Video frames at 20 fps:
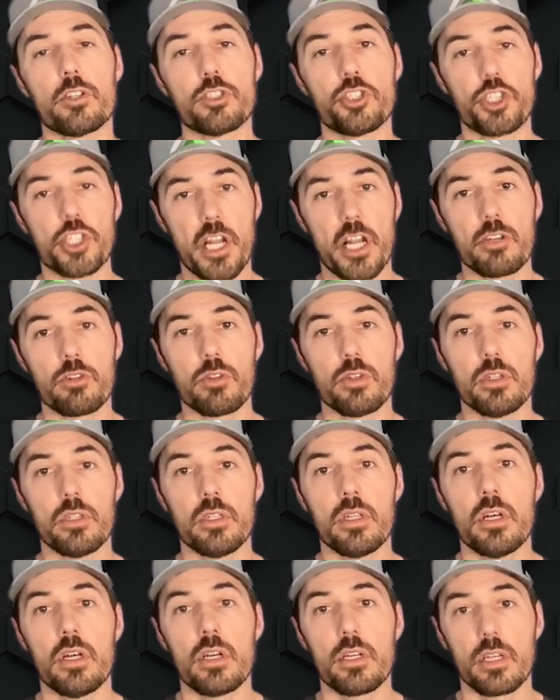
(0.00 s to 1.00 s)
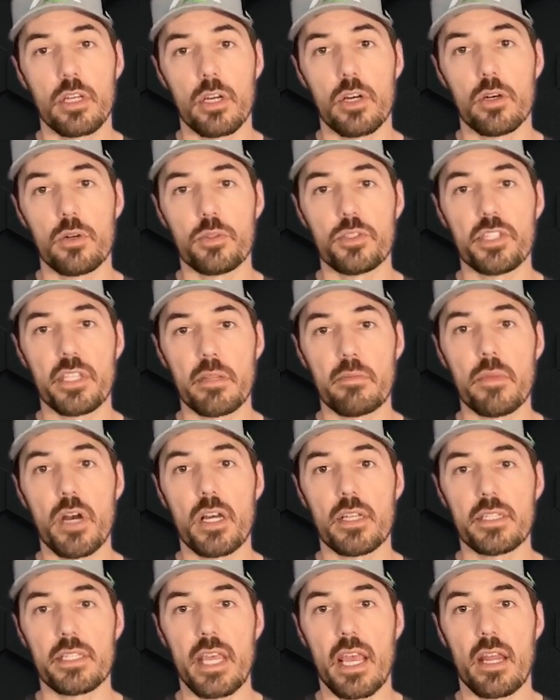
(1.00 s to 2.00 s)
are general codes in
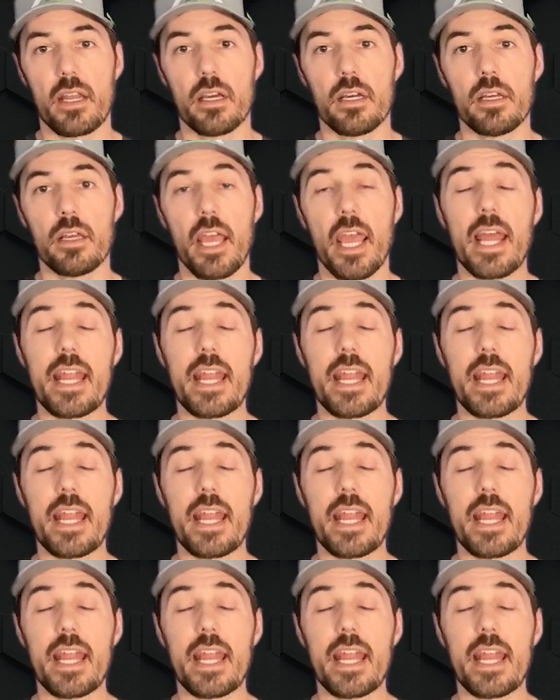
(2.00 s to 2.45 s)
Montana,